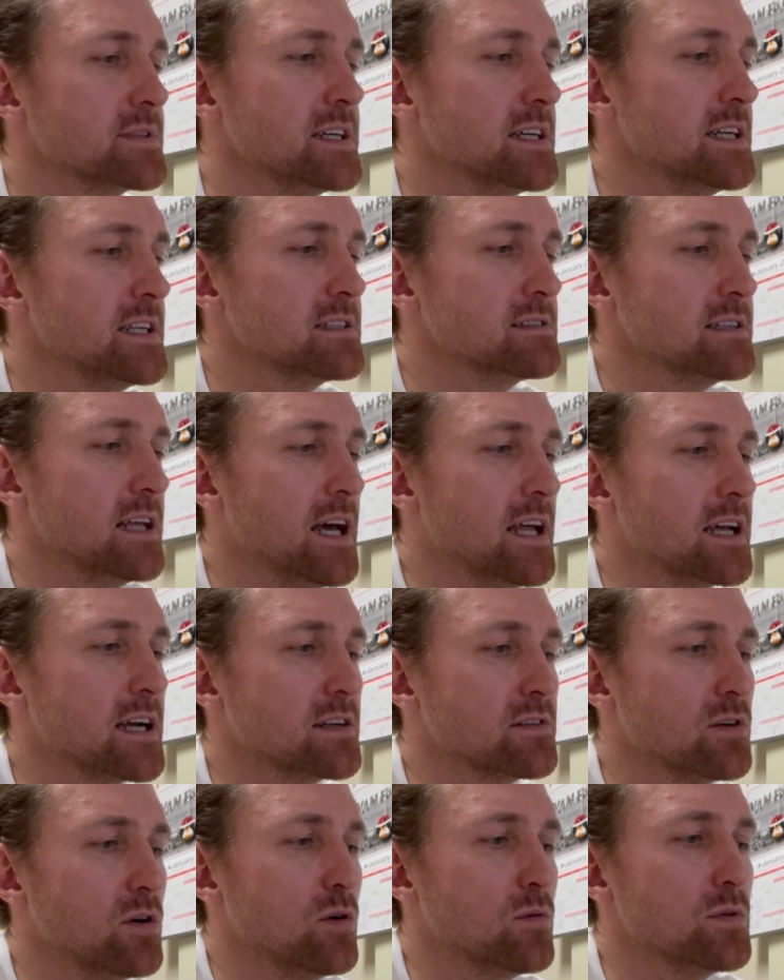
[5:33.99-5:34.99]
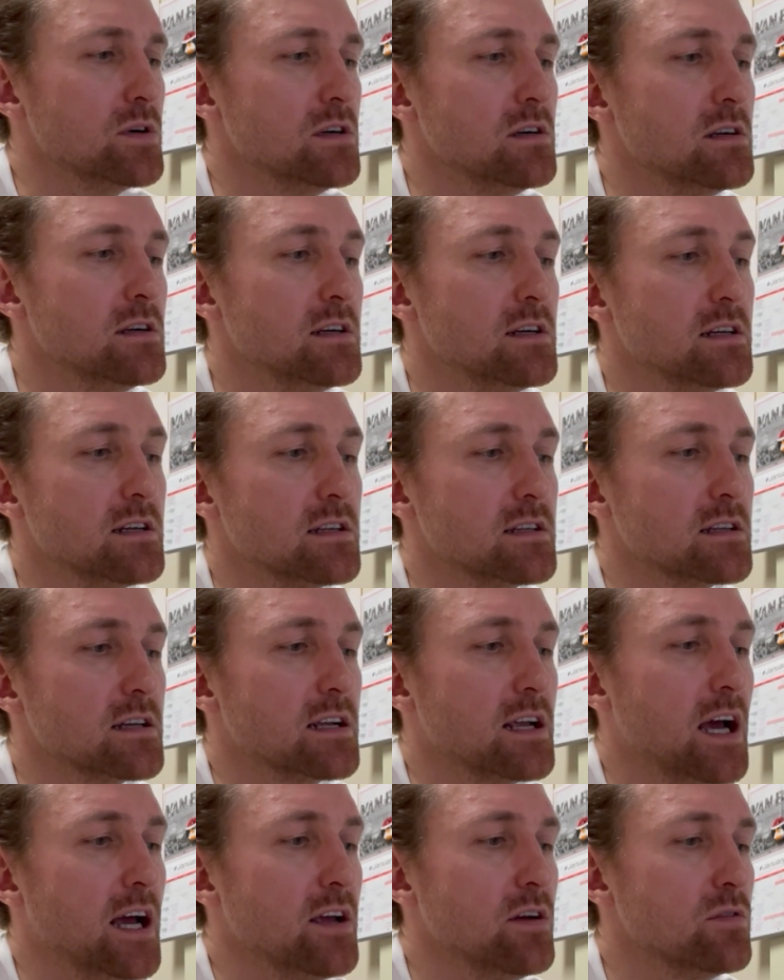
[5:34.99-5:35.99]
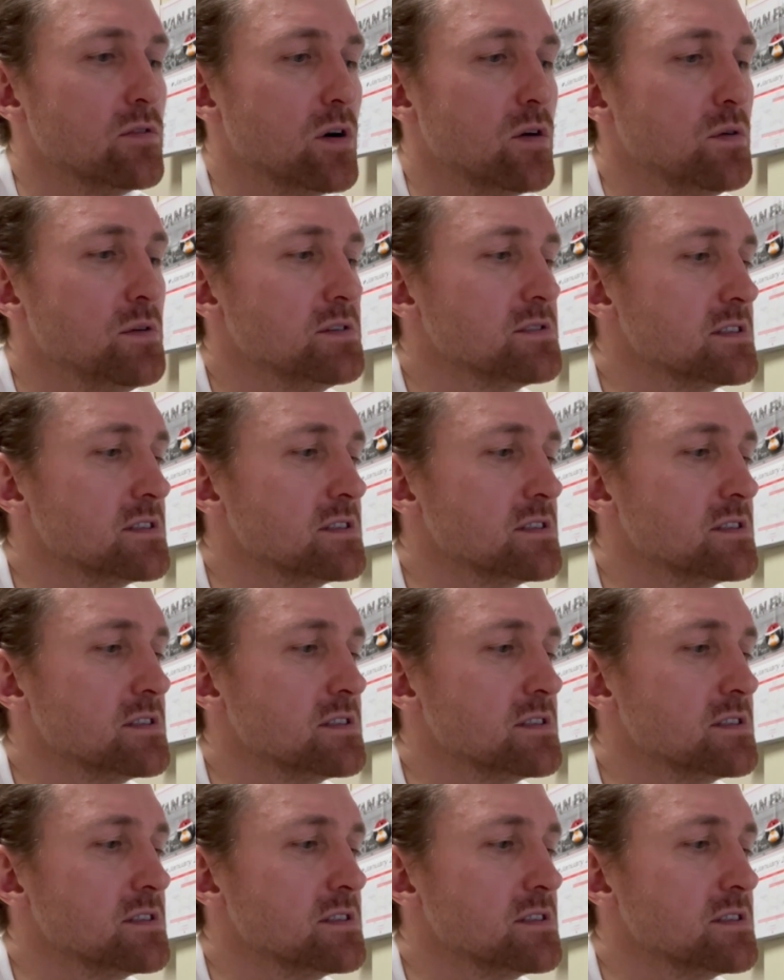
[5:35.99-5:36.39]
It's not October. The guy who owns